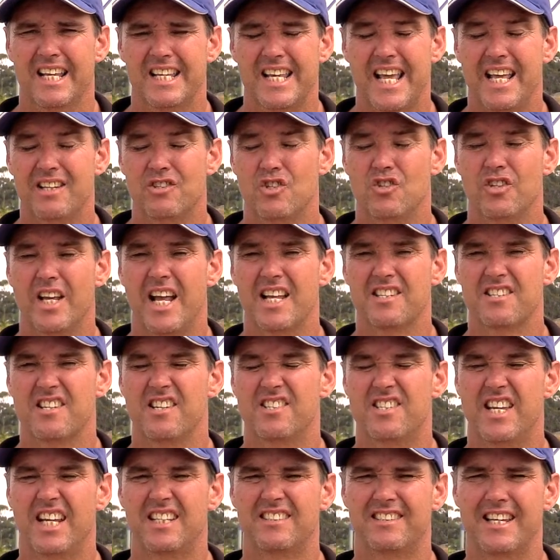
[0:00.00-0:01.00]
Yeah,
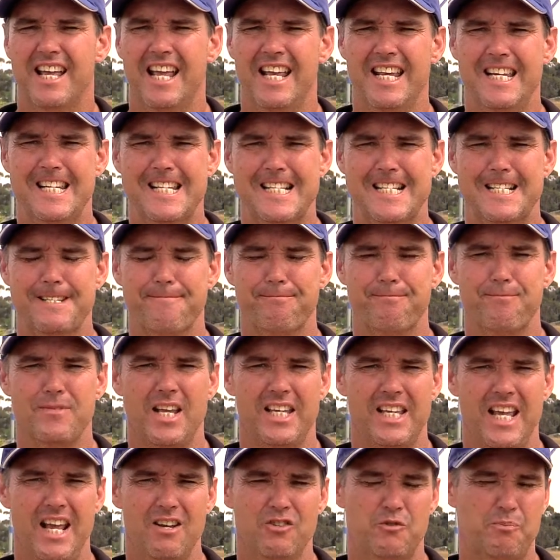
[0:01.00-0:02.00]
2016, it
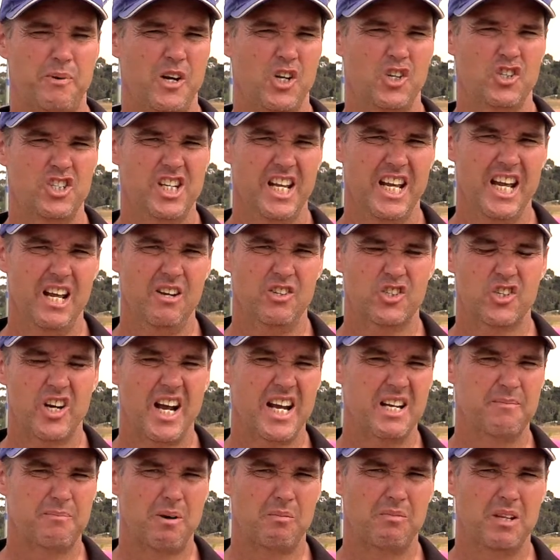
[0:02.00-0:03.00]
was a pretty good year.
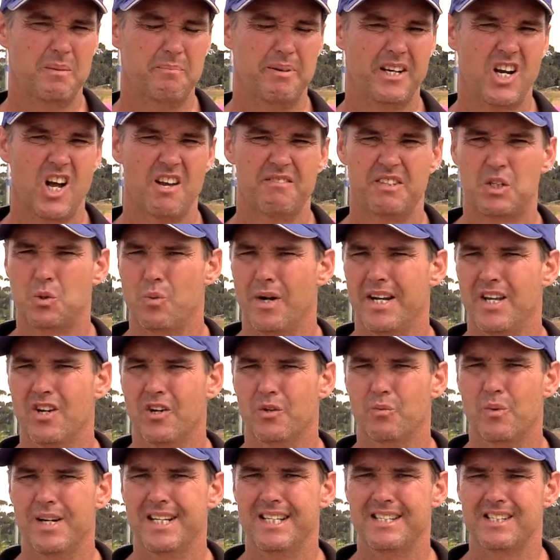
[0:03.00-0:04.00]
Trained probably a bit over 20
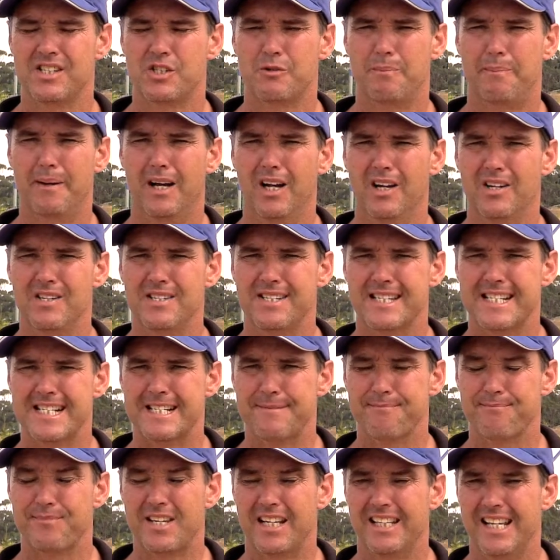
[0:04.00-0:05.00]
odd winners, I suppose.
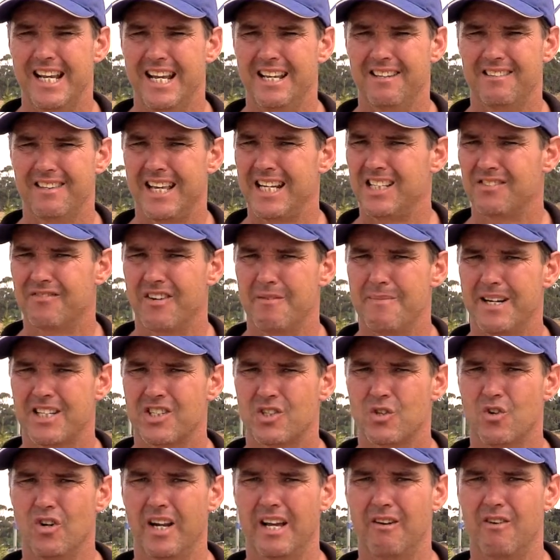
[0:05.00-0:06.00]
Thanks very
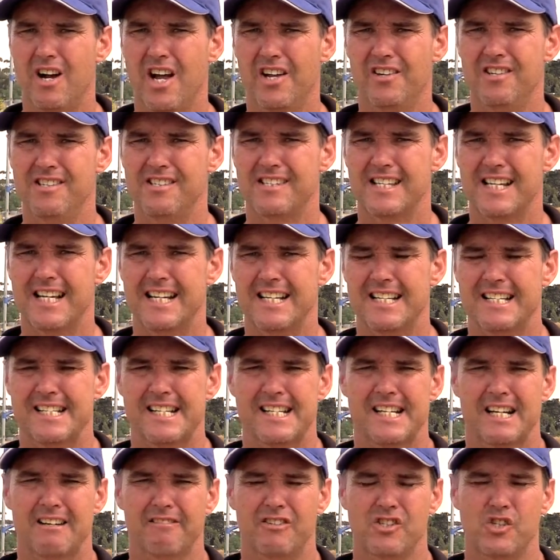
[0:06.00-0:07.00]
much to all our owners
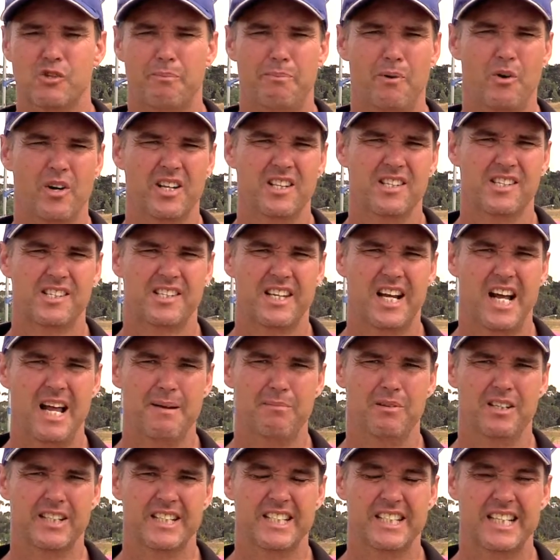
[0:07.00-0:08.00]
for supporting the
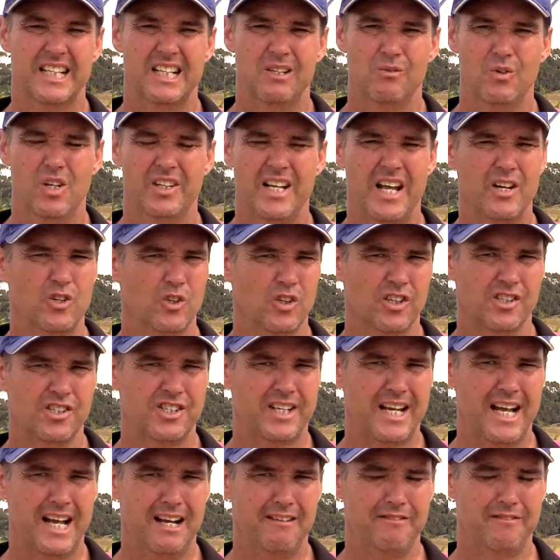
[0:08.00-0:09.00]
stable, and well done to all the
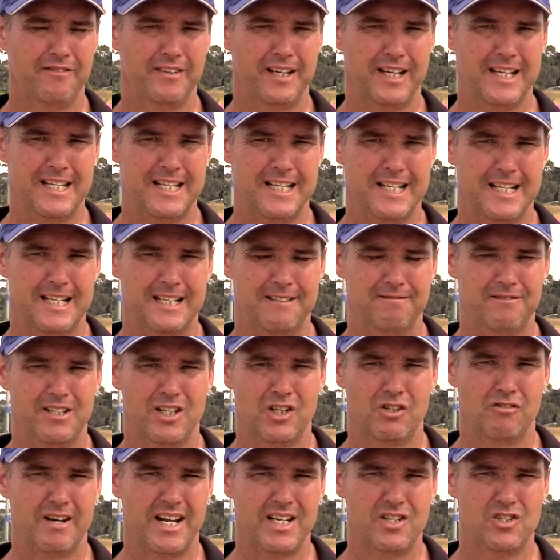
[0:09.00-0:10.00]
staff. They
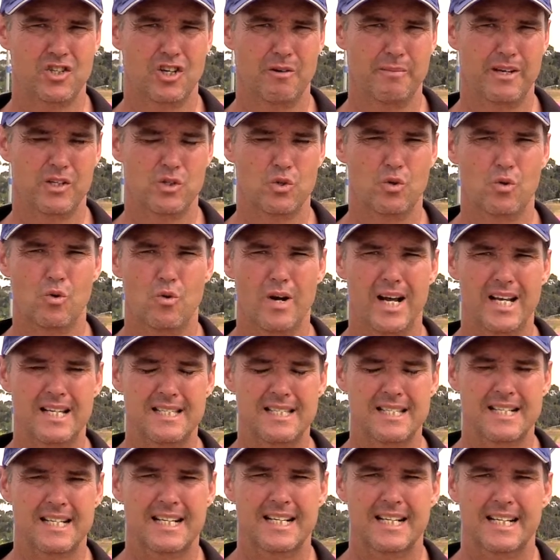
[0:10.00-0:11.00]
did a great job as
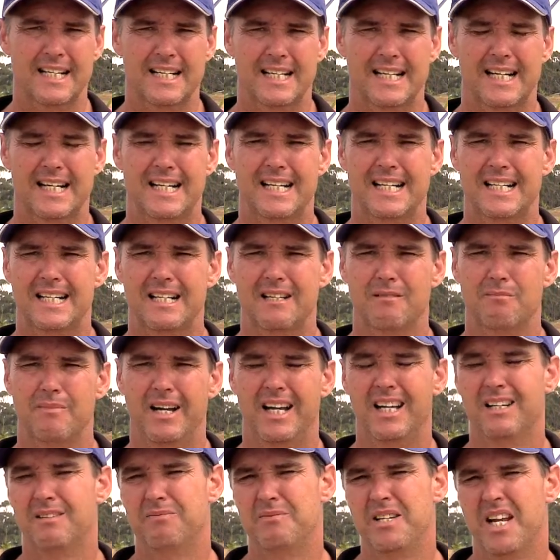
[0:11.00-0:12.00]
always.
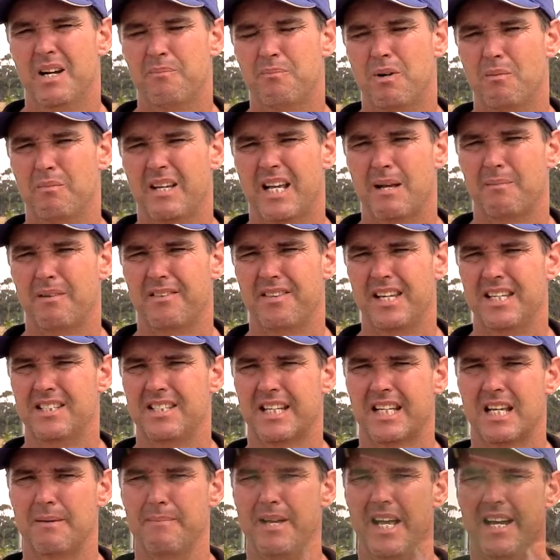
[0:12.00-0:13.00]
Probably a couple of
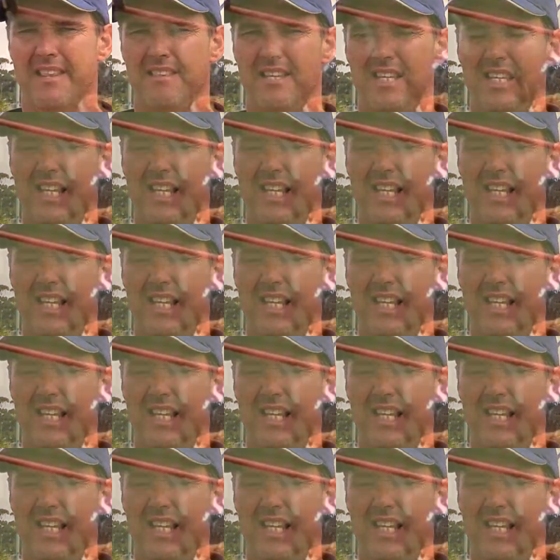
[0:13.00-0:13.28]
things that come out of